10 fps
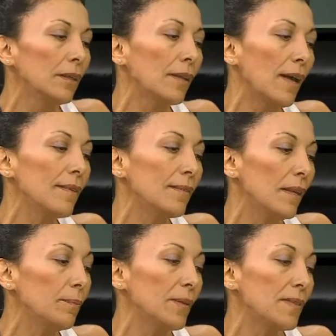That is
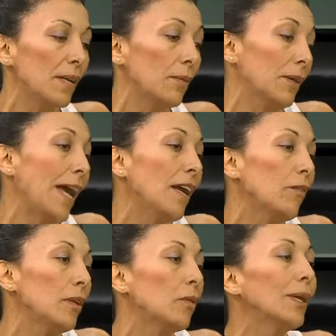especially what I have
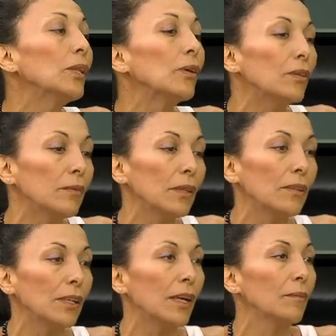only one daughter,
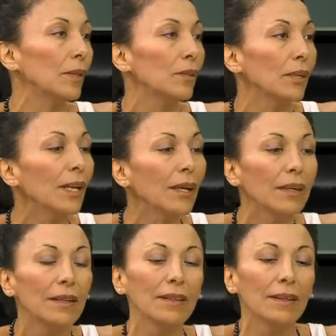Victoria,
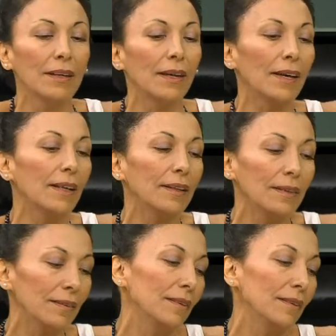and